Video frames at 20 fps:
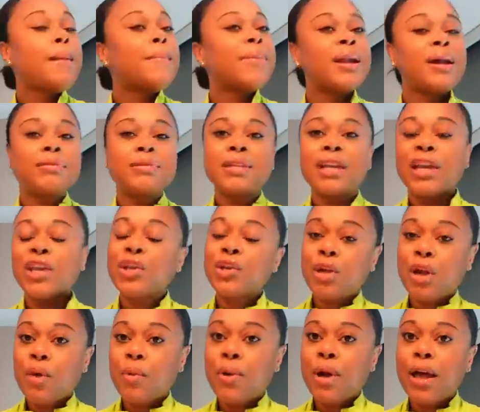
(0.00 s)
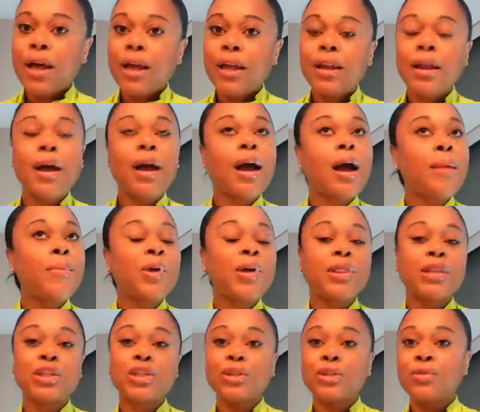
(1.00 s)
But I was like, you know what? I'm
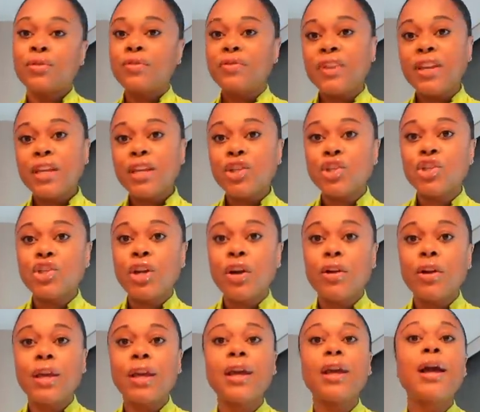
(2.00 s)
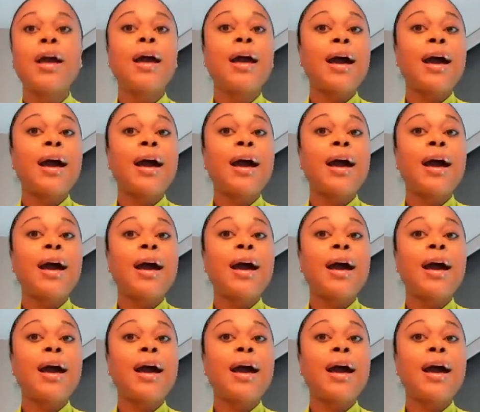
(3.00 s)
on this new fitness journey.